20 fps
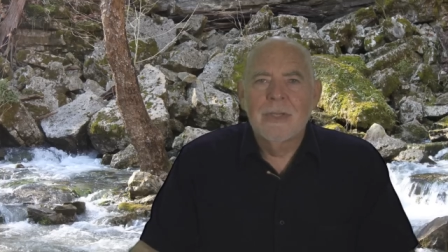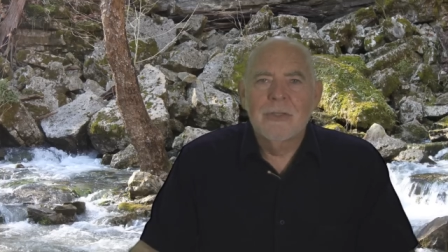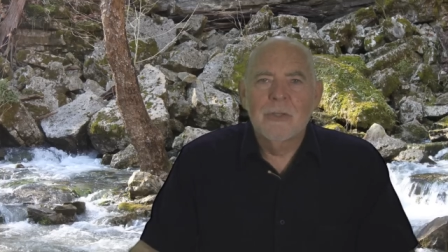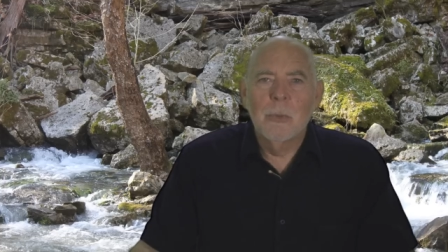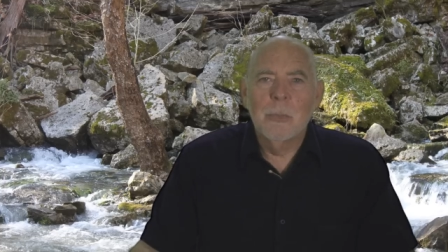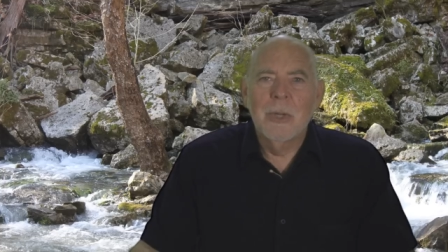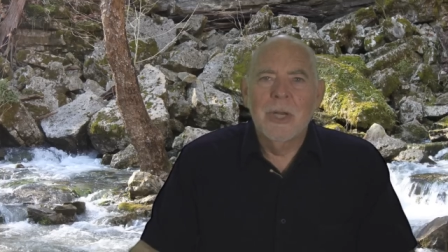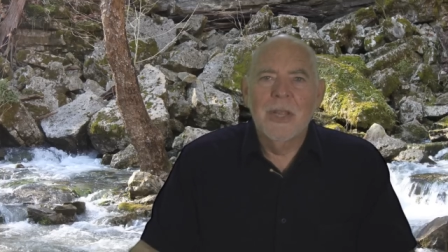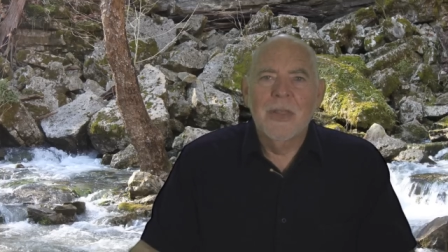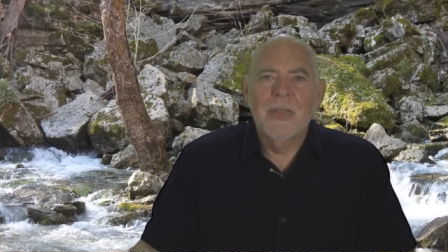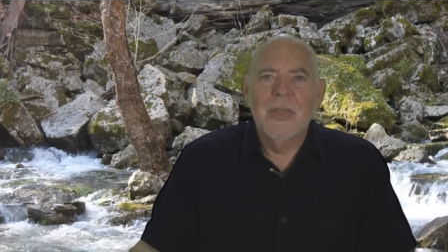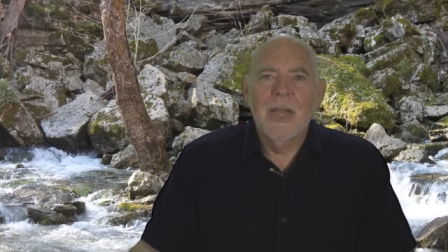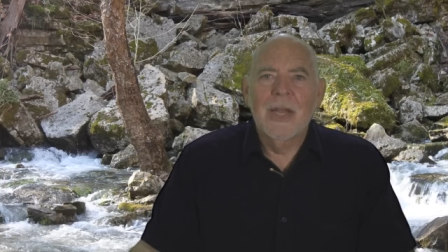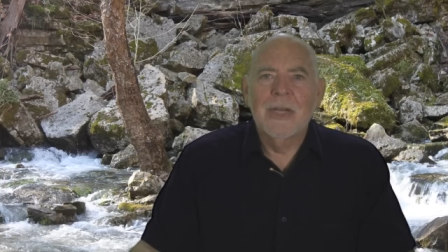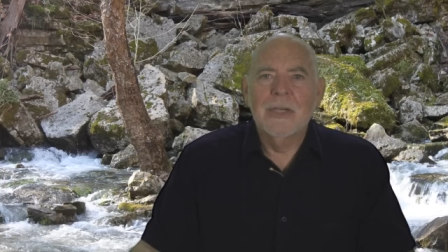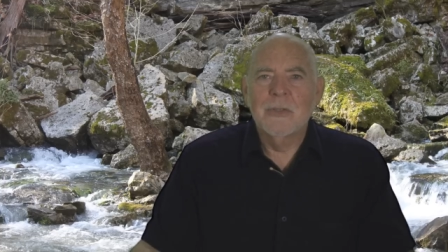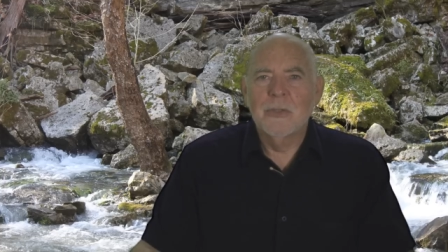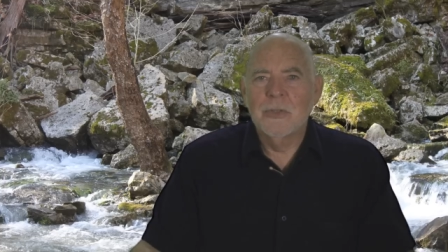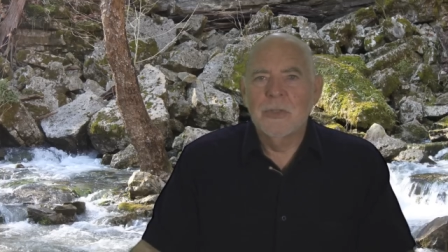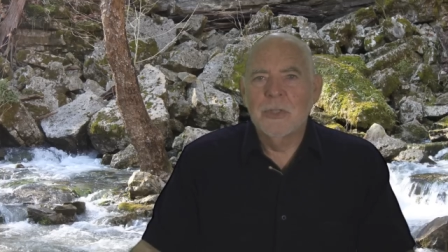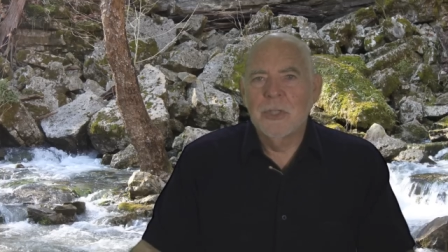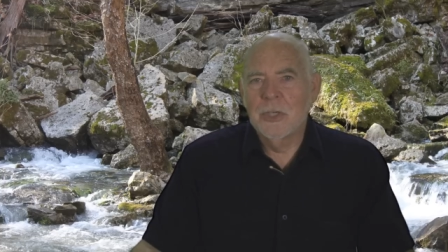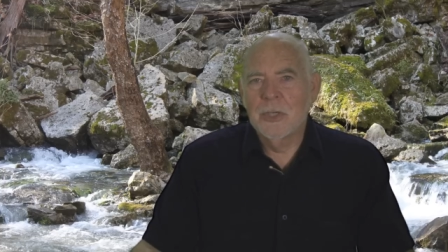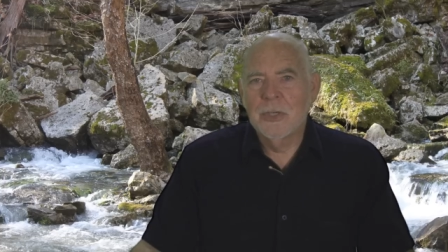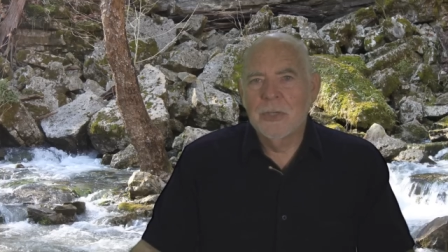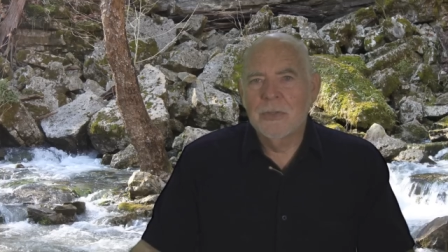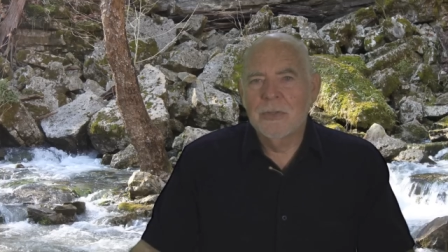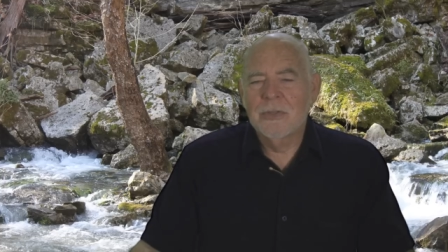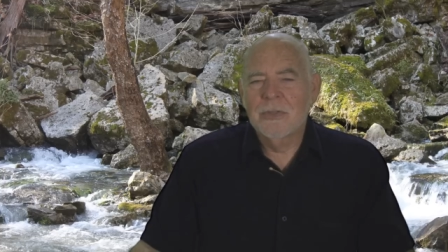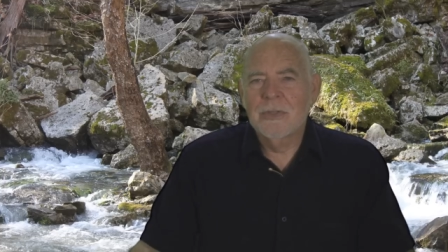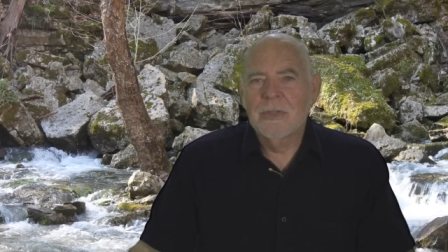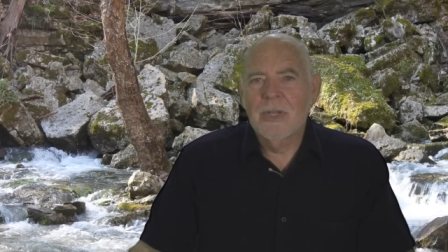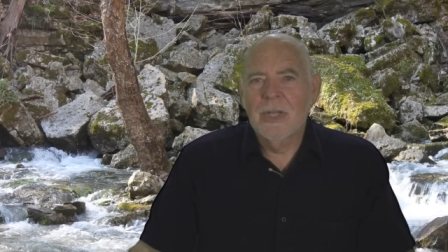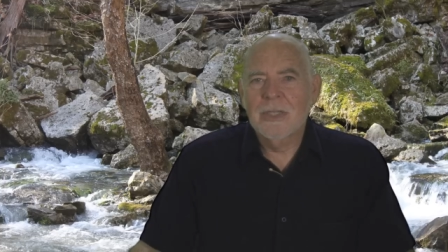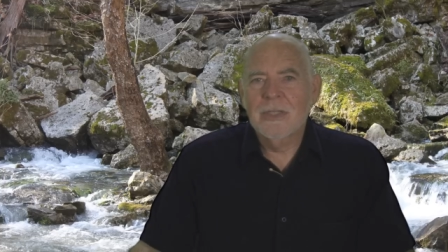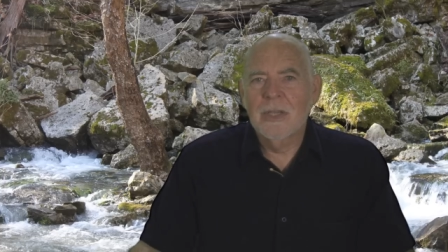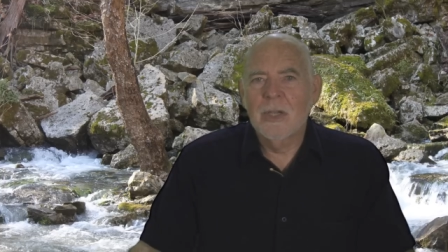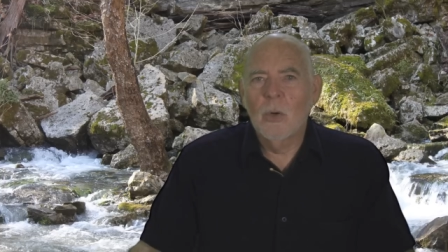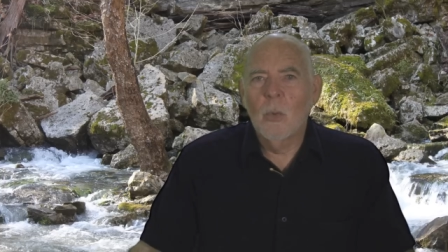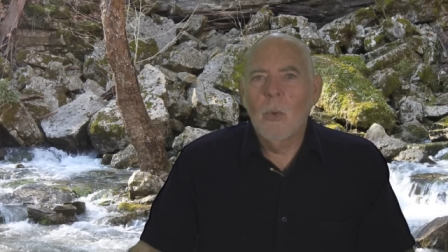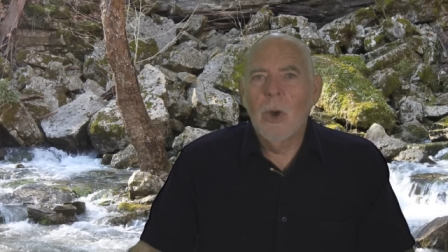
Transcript: so many thousand years, like say a